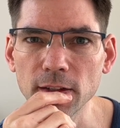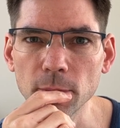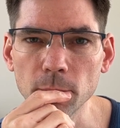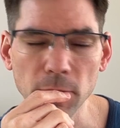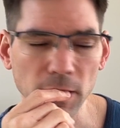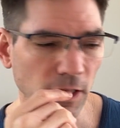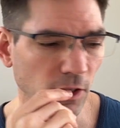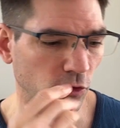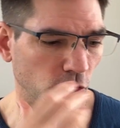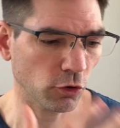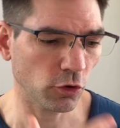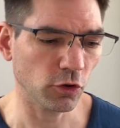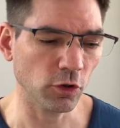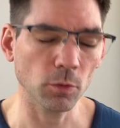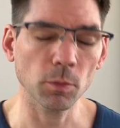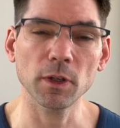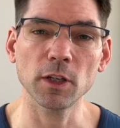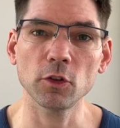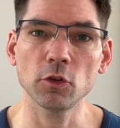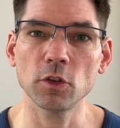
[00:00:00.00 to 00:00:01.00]
Because usually I
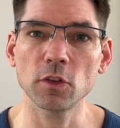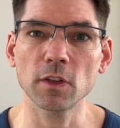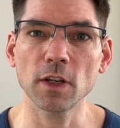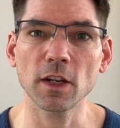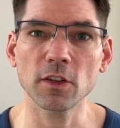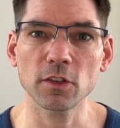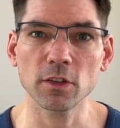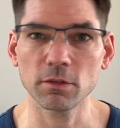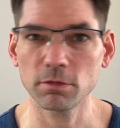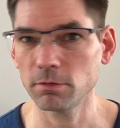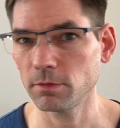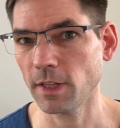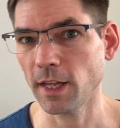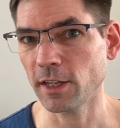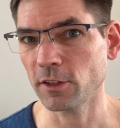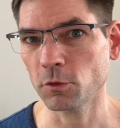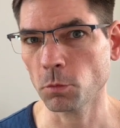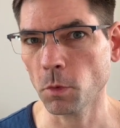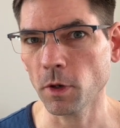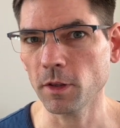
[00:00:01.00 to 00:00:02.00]
want to use that as your
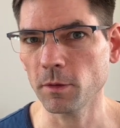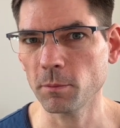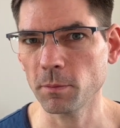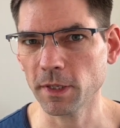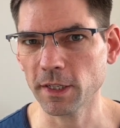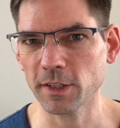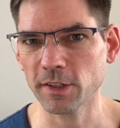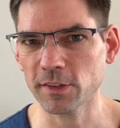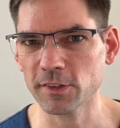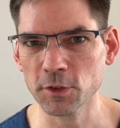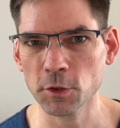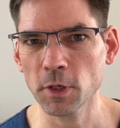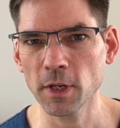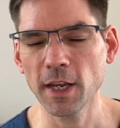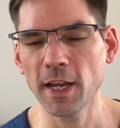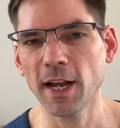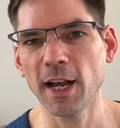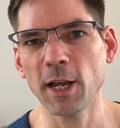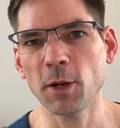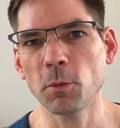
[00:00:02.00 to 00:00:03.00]
last one, because
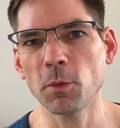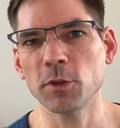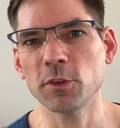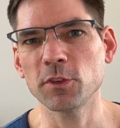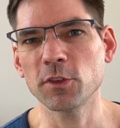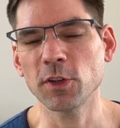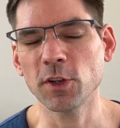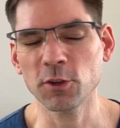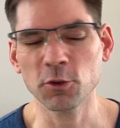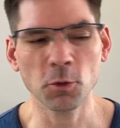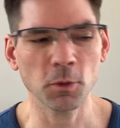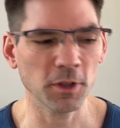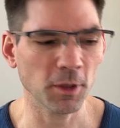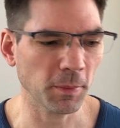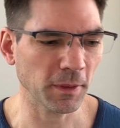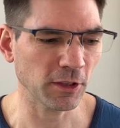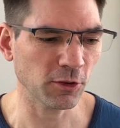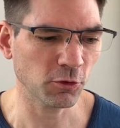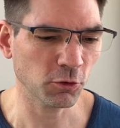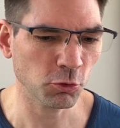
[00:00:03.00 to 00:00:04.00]
I don't want to
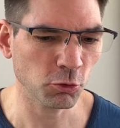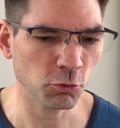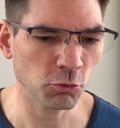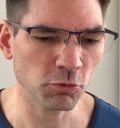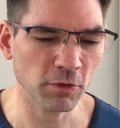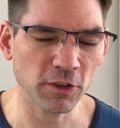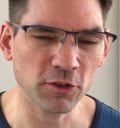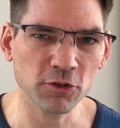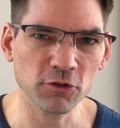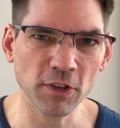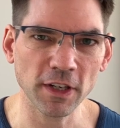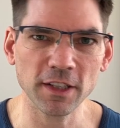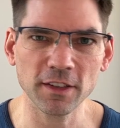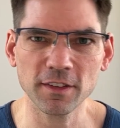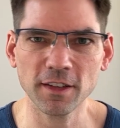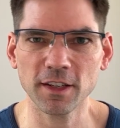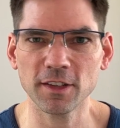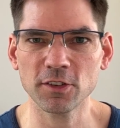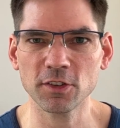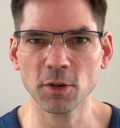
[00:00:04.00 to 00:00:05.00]
be too
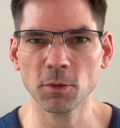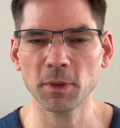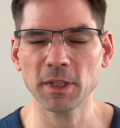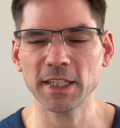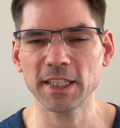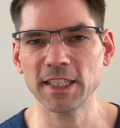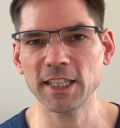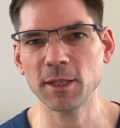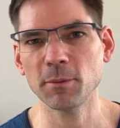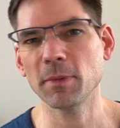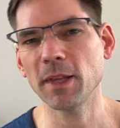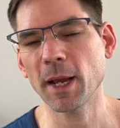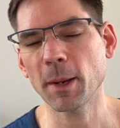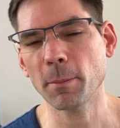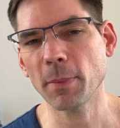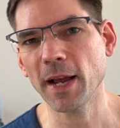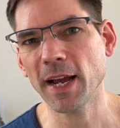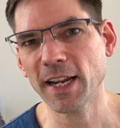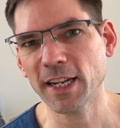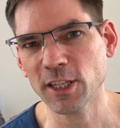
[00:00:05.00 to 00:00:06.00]
restricted. So I want to keep that
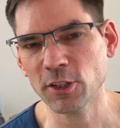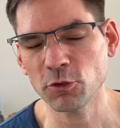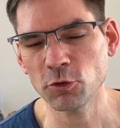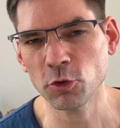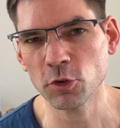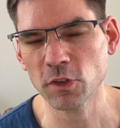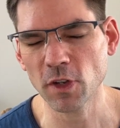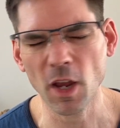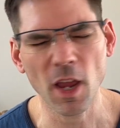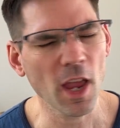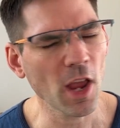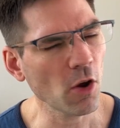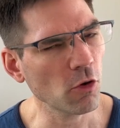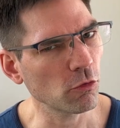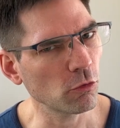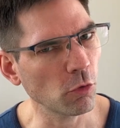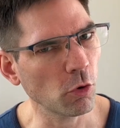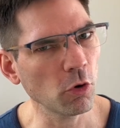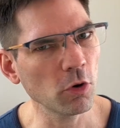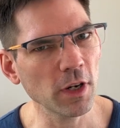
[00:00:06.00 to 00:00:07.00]
back and use it
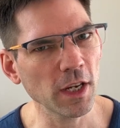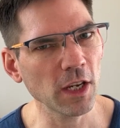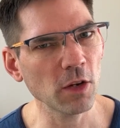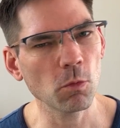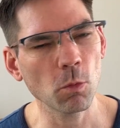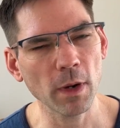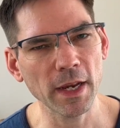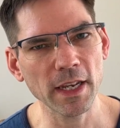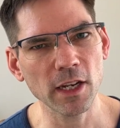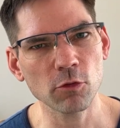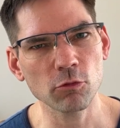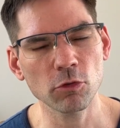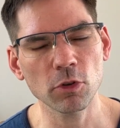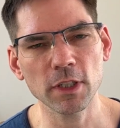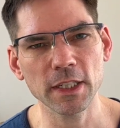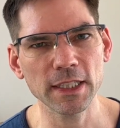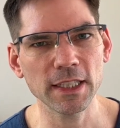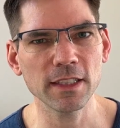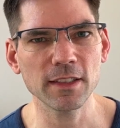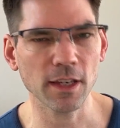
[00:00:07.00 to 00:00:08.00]
only when I
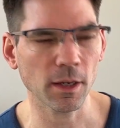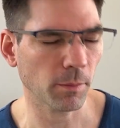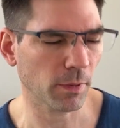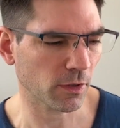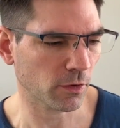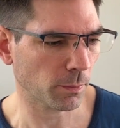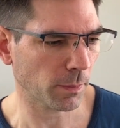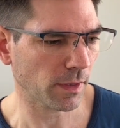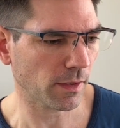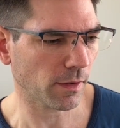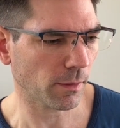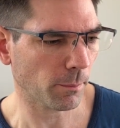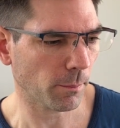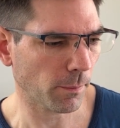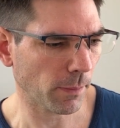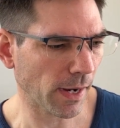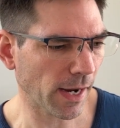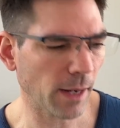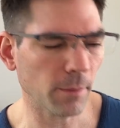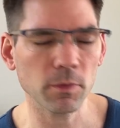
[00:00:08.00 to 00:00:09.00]
really need it, because
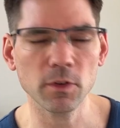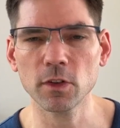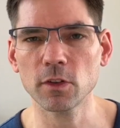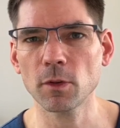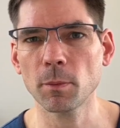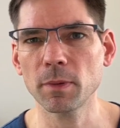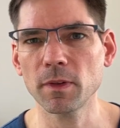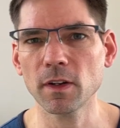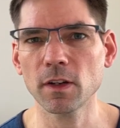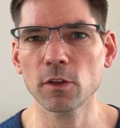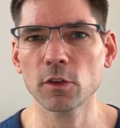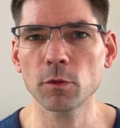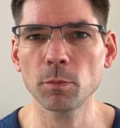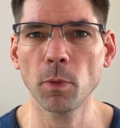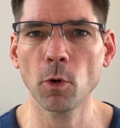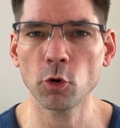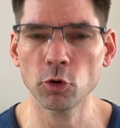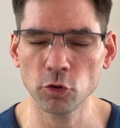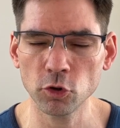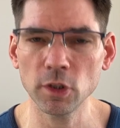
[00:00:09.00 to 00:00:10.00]
perhaps there's a particular
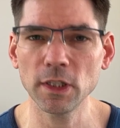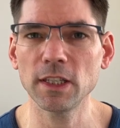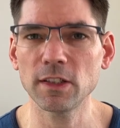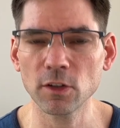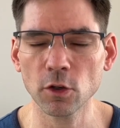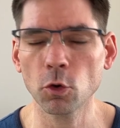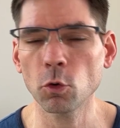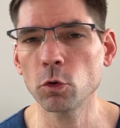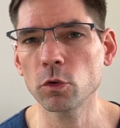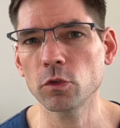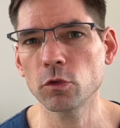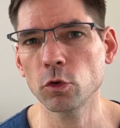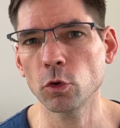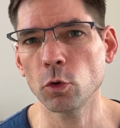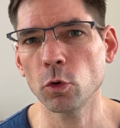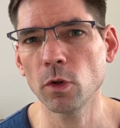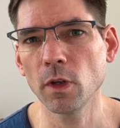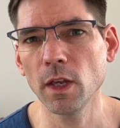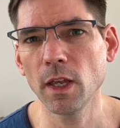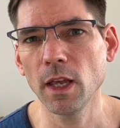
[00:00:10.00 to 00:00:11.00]
spot you need to go
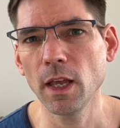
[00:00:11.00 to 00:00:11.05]
to.